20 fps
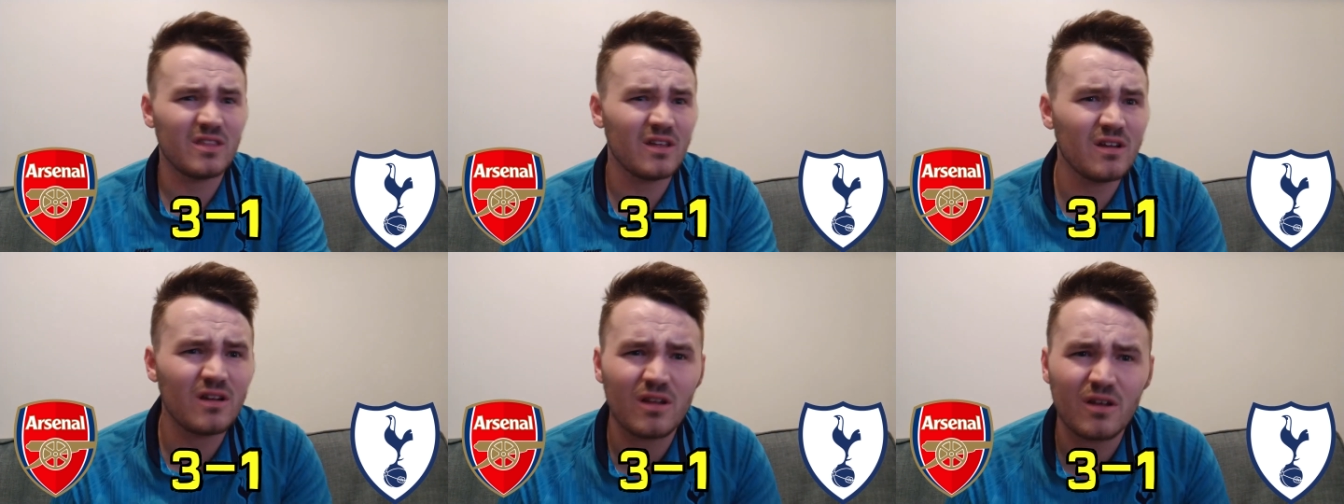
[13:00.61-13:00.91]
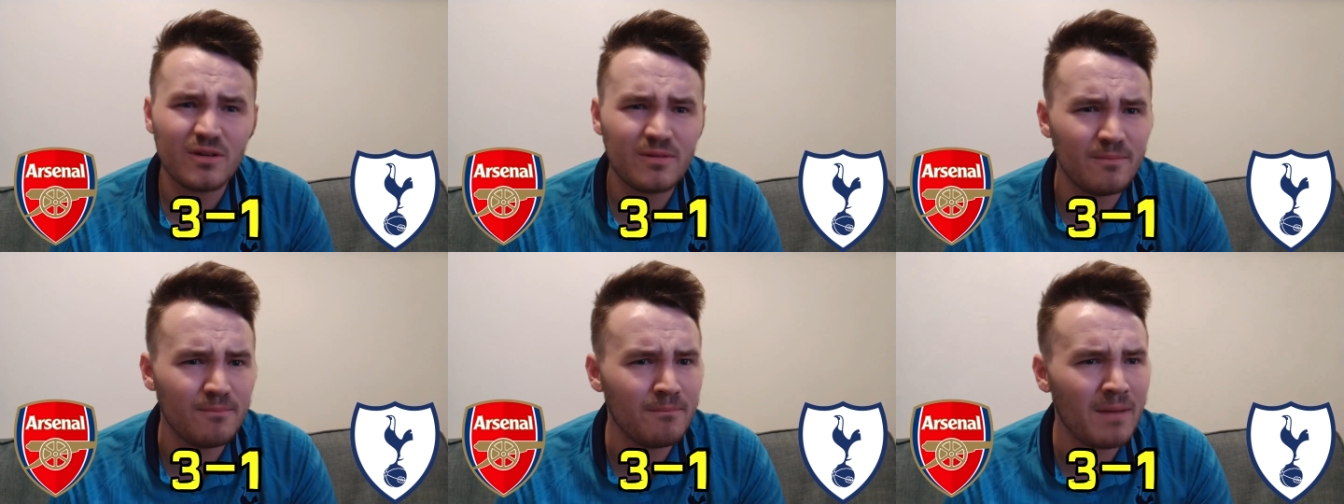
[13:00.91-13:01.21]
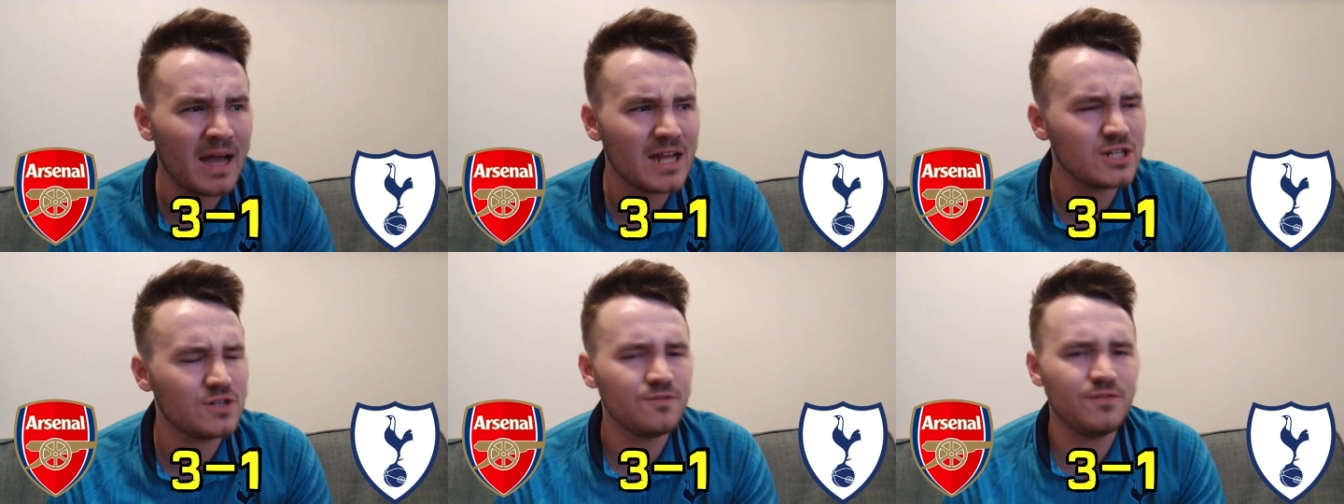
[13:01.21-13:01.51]
That like
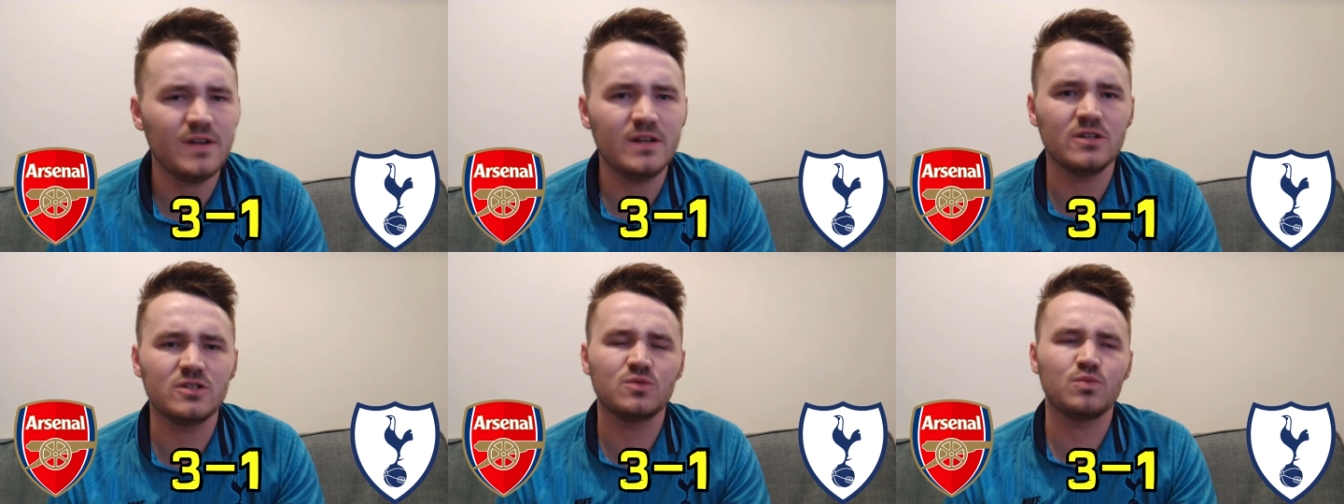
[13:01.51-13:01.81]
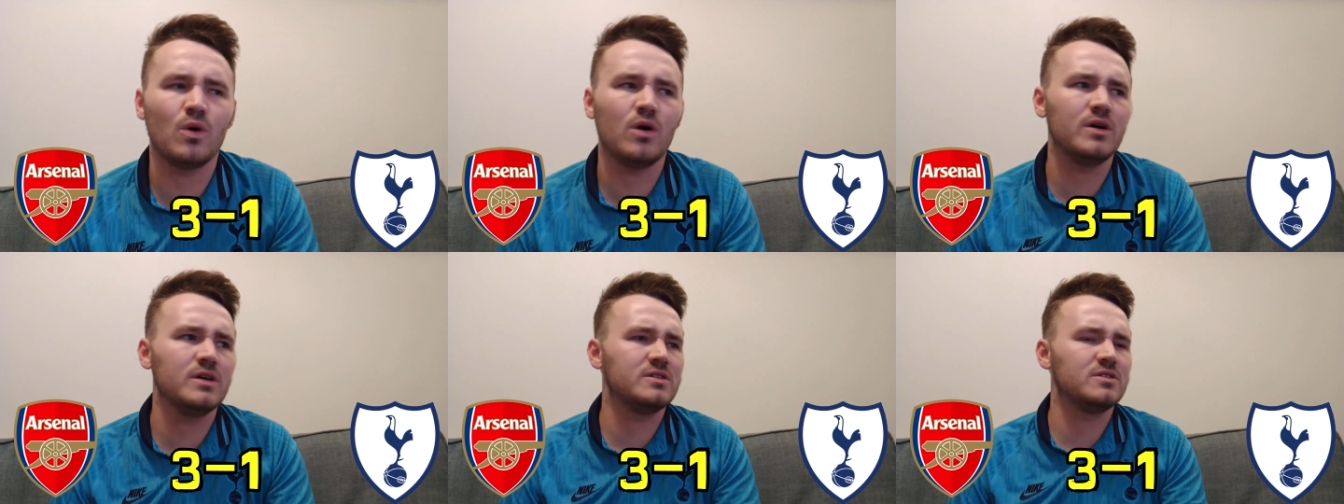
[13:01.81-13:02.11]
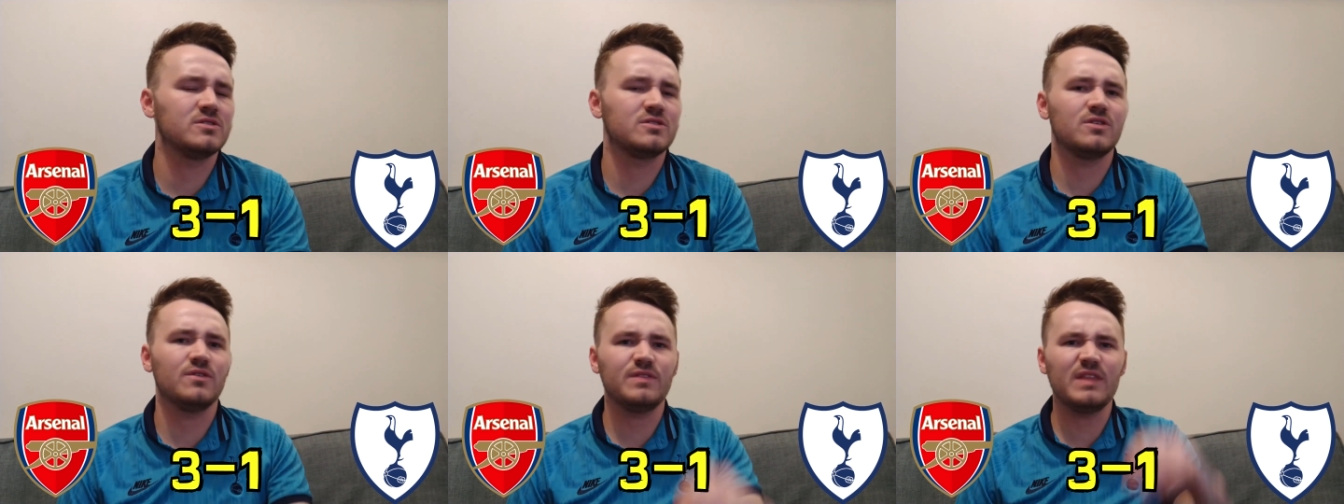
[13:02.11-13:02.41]
match fitness wise
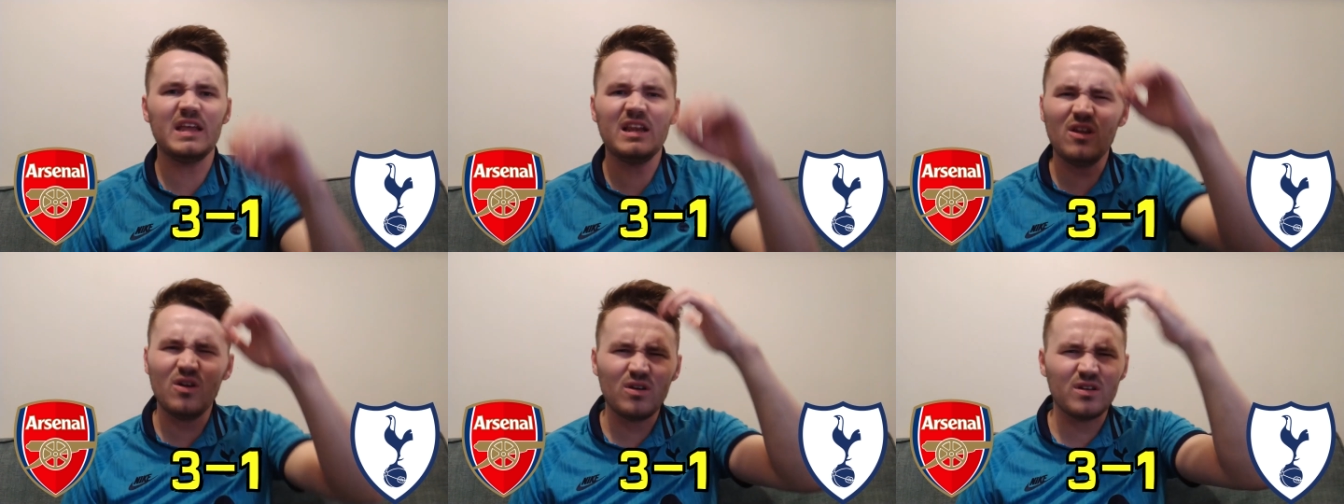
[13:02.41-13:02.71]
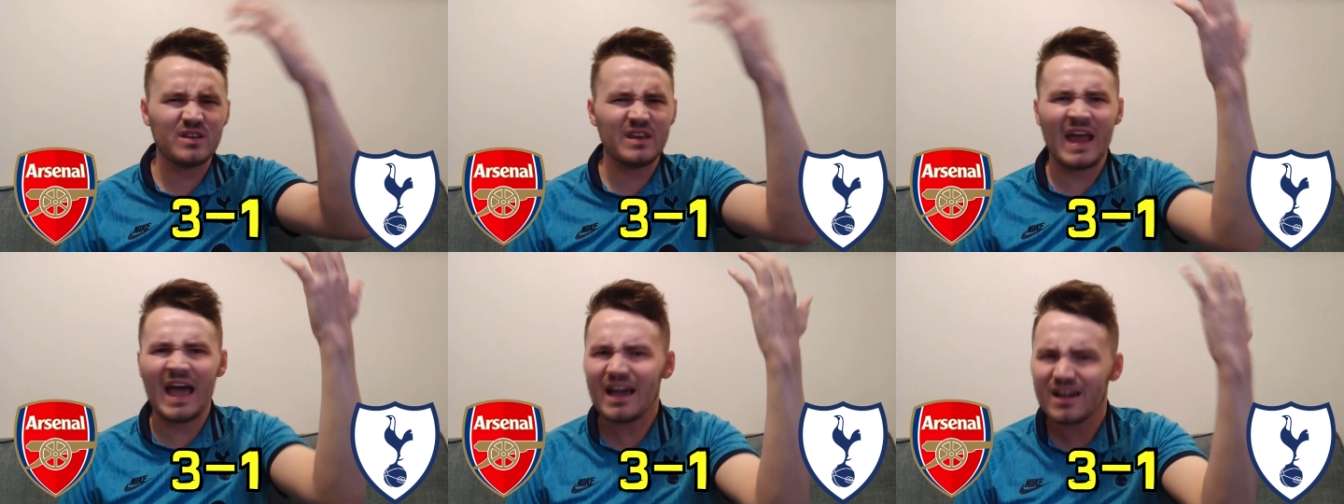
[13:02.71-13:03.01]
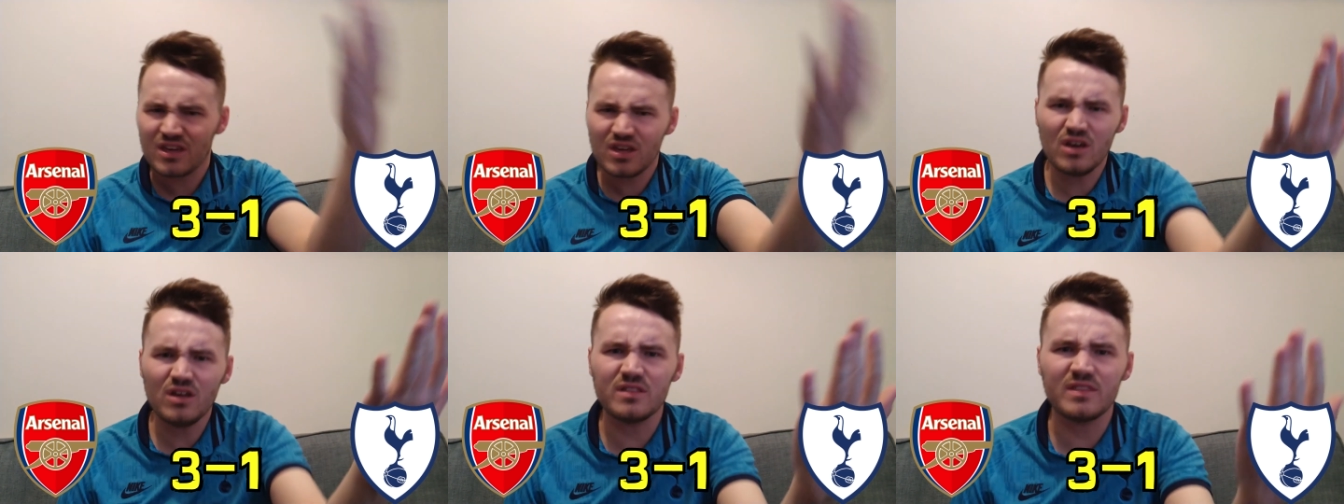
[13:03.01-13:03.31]
and stuff, they look
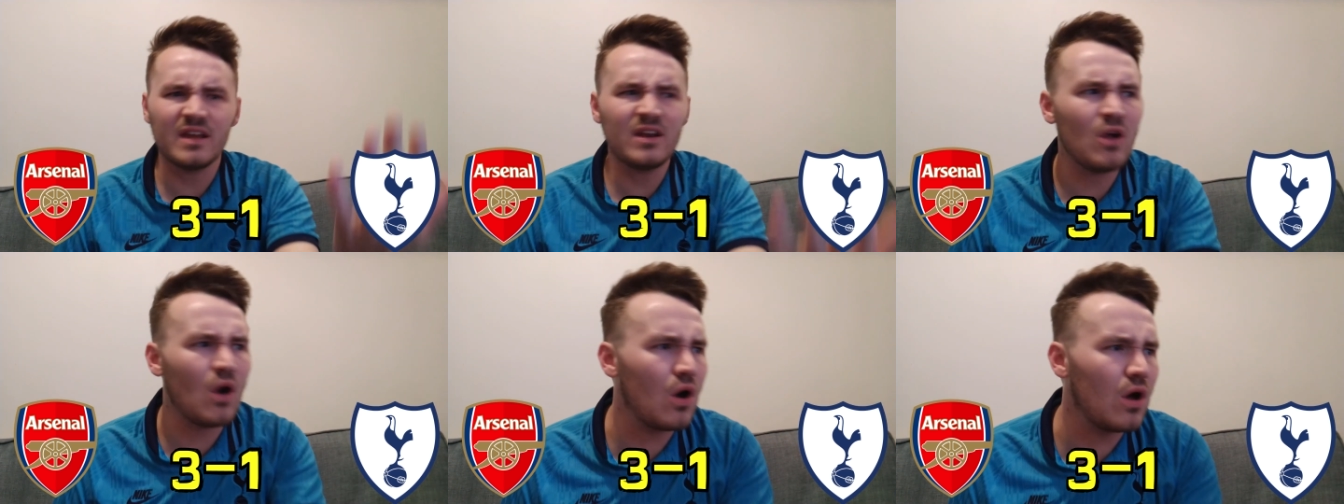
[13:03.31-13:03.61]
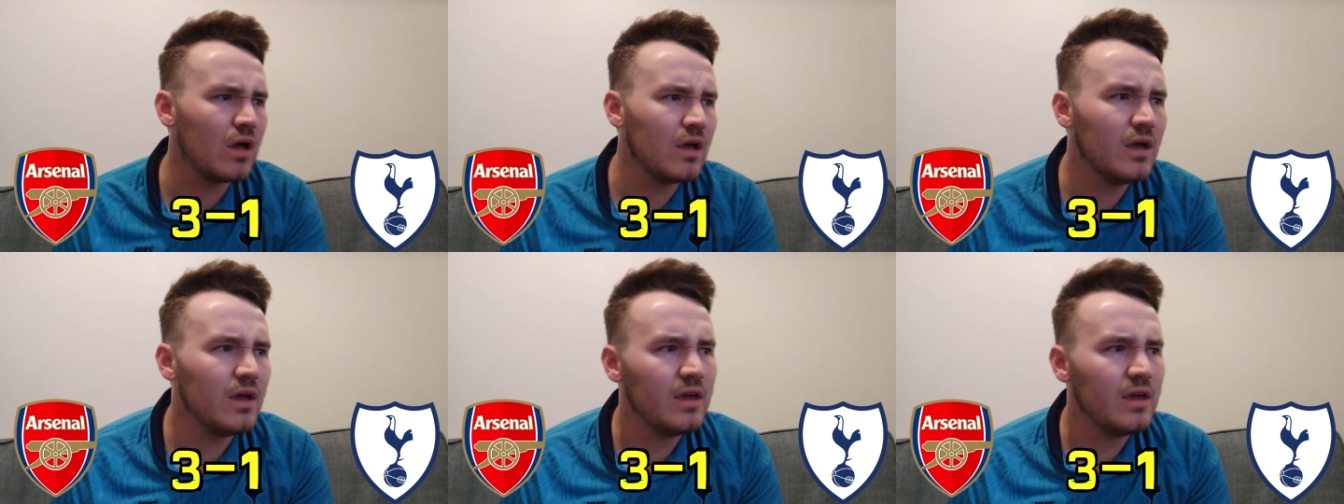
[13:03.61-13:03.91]
knackered. They're not.